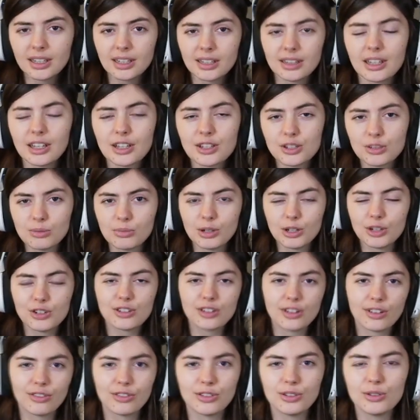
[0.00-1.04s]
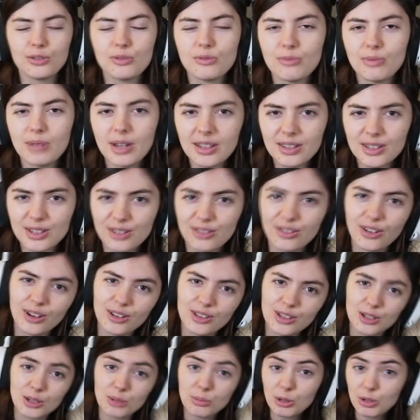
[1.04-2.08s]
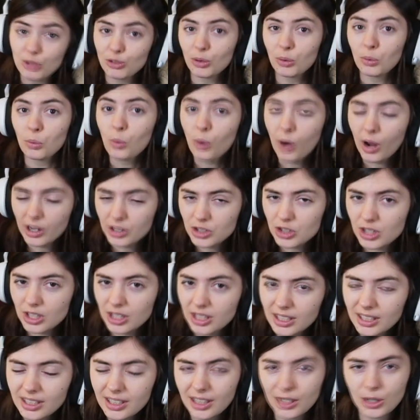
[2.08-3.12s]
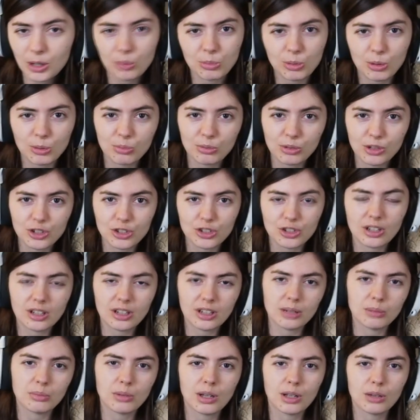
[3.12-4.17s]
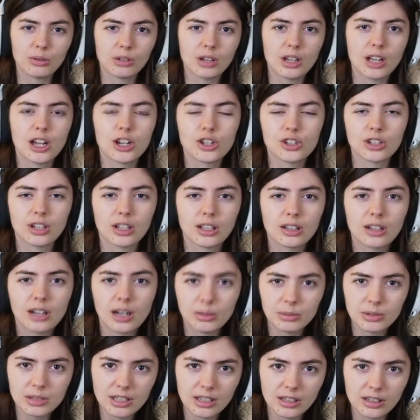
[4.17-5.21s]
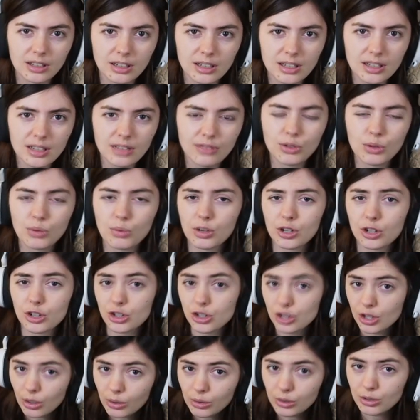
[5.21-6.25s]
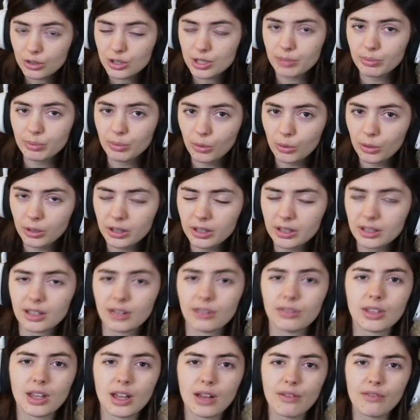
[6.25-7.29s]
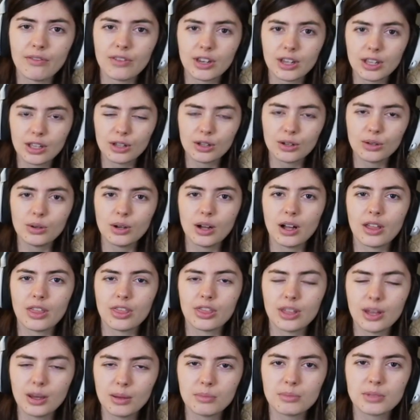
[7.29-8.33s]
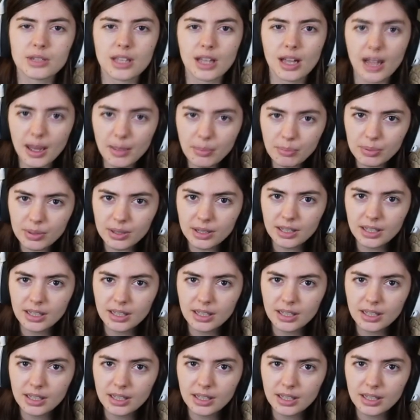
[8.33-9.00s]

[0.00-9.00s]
Thanks so much if you made it this far. Thanks so much for watching. I hope you appreciated my reaction and commentary. If you want to show your support, give that video a thumbs up.